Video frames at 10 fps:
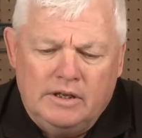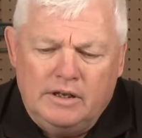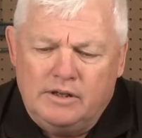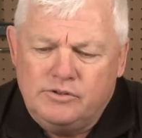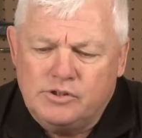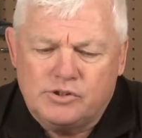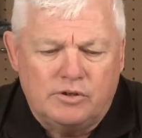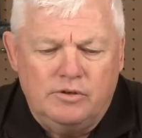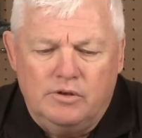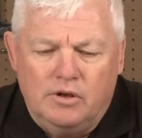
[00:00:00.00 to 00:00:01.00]
Now, just so
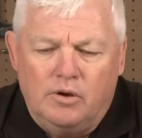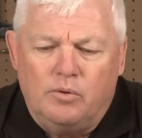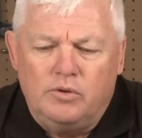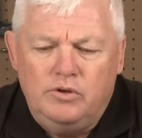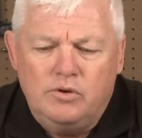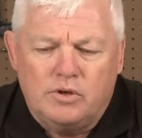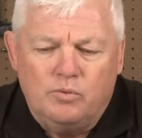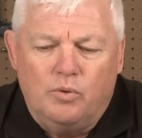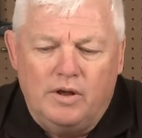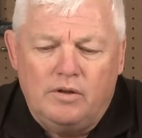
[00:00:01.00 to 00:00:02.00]
you know, you
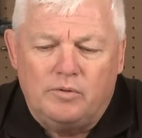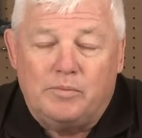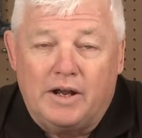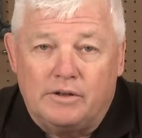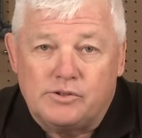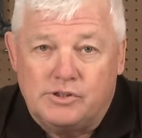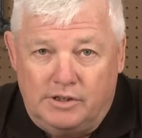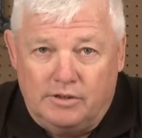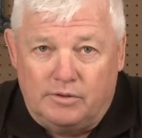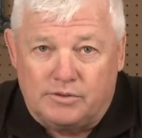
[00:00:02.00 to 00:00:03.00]
can weld mild
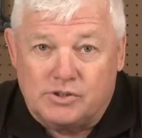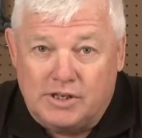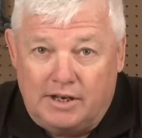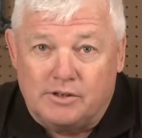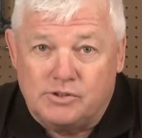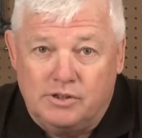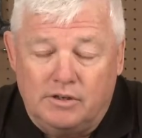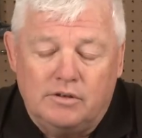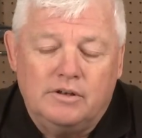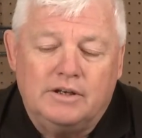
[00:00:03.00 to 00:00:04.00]
steel to stainless
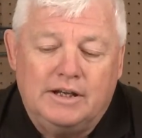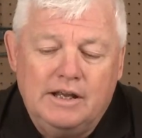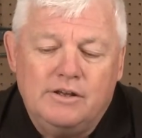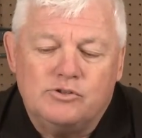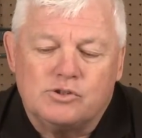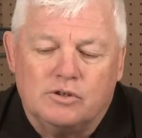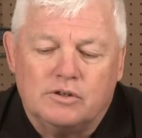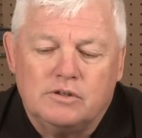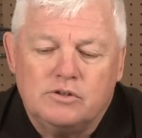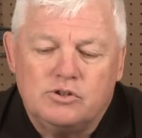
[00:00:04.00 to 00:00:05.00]
steel, and again, just look
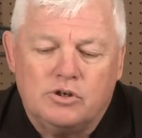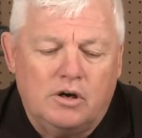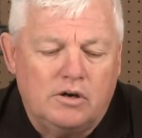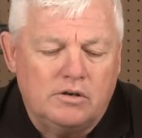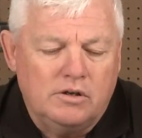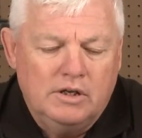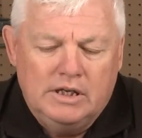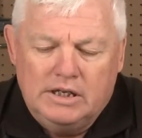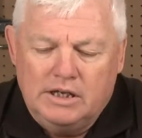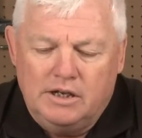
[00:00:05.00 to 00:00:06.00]
at the chart
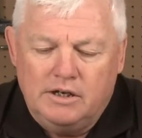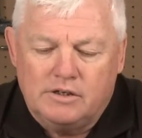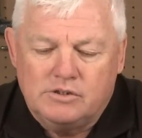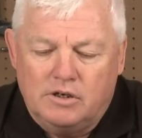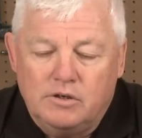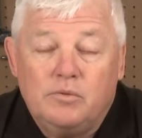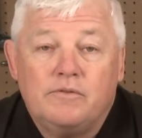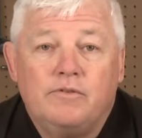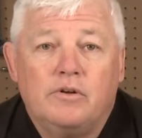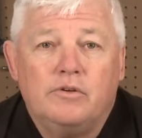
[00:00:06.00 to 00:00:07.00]
and it'll tell you
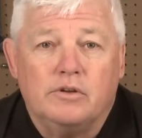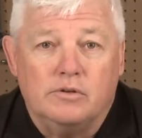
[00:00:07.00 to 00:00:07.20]
what filler to